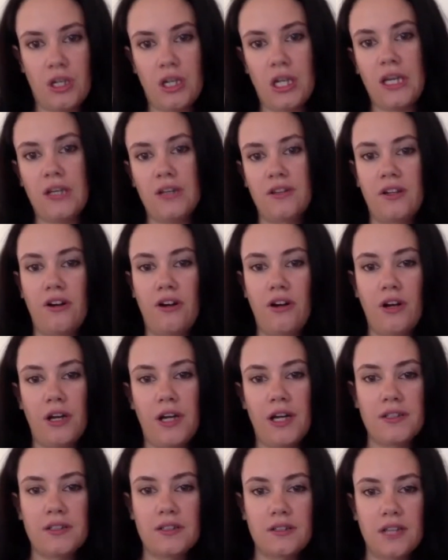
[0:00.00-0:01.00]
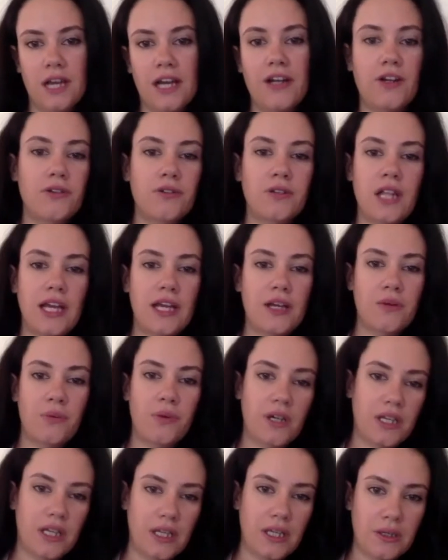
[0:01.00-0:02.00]
Like I don't like
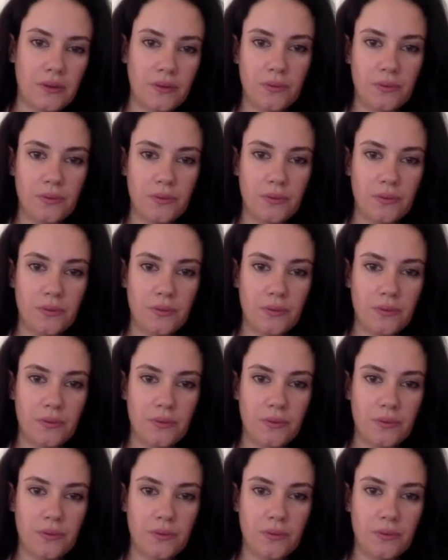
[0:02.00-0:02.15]
working